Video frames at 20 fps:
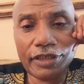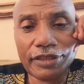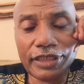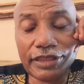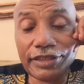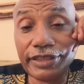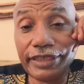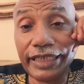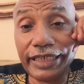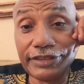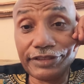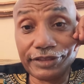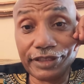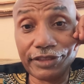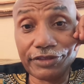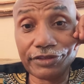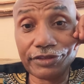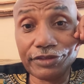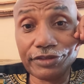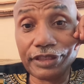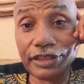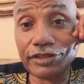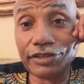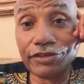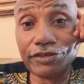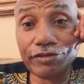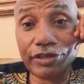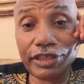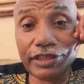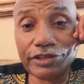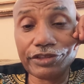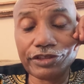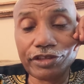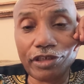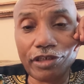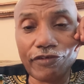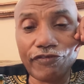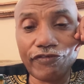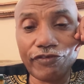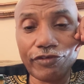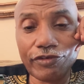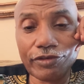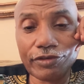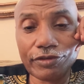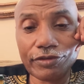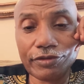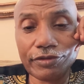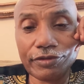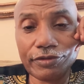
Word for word: that the ancestors and the Creator saw for